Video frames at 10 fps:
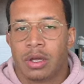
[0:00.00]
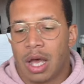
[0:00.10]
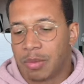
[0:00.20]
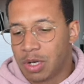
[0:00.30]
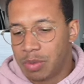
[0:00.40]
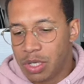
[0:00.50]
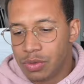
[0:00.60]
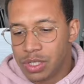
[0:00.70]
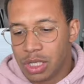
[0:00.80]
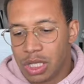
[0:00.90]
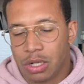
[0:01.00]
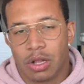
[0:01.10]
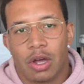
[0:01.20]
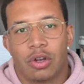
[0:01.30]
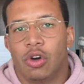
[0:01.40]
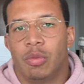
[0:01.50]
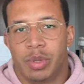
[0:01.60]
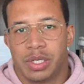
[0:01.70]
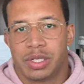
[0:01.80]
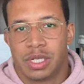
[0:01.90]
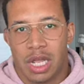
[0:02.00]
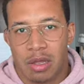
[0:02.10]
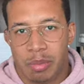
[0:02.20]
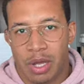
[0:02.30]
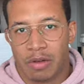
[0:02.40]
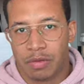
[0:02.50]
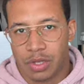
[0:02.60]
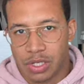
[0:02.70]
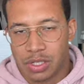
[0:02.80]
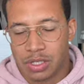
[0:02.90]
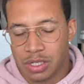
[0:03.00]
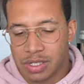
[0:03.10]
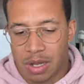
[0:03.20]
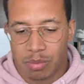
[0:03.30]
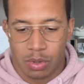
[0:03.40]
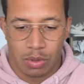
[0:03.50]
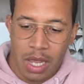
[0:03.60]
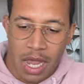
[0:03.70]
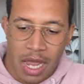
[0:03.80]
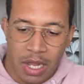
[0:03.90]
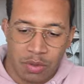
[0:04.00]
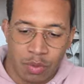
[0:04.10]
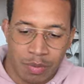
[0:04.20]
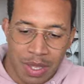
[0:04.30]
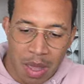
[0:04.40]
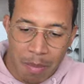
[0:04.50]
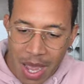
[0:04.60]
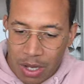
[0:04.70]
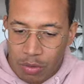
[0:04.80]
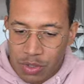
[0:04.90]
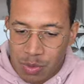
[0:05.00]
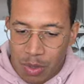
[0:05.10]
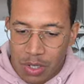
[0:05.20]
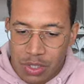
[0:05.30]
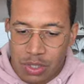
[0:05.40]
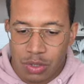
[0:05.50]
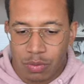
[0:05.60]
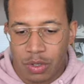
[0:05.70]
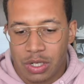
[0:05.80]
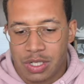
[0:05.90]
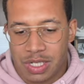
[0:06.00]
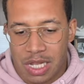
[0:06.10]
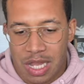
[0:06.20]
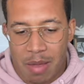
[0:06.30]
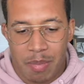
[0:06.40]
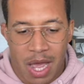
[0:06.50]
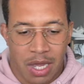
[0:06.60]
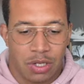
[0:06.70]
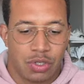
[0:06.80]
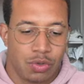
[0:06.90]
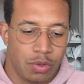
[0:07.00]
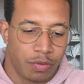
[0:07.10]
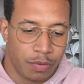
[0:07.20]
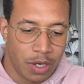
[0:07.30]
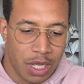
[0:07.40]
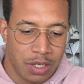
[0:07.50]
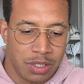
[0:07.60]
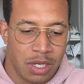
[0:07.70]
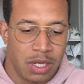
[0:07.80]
I'm going to be using the Claude Opus API for this example. And when we get back a response, we're going to send that back to the front end.